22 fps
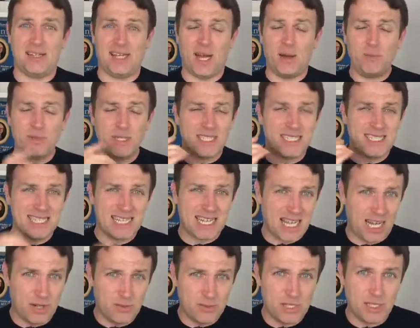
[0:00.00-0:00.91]
I was an
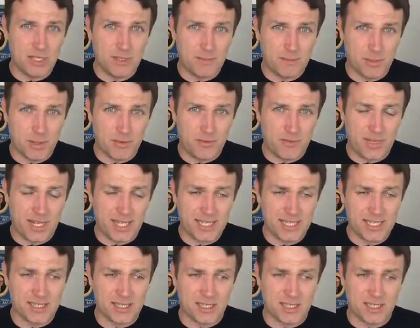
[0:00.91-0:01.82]
accounting
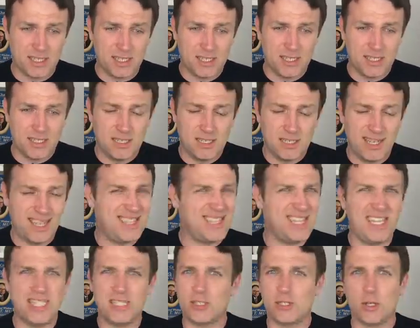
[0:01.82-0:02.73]
professor, and
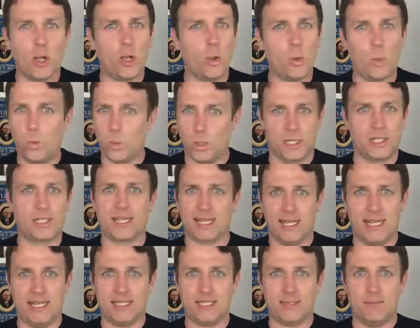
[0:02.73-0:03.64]
that's all
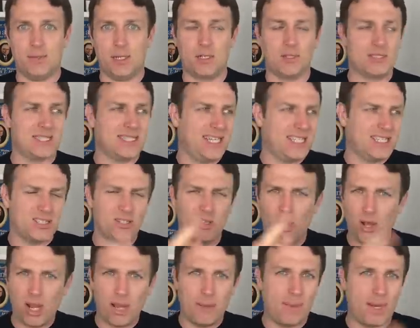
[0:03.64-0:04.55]
worthless because that's
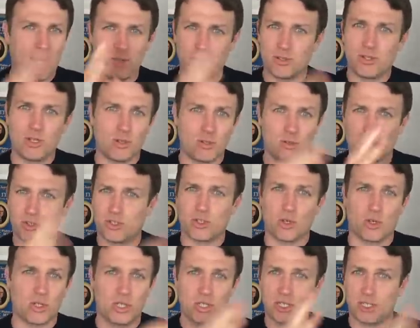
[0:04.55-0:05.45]
all about those
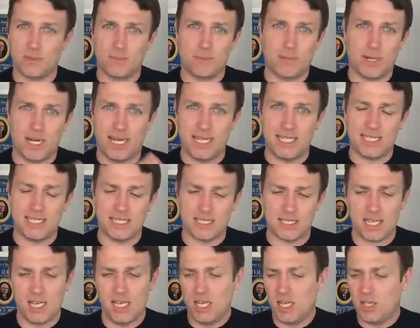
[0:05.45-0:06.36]
short-term prices.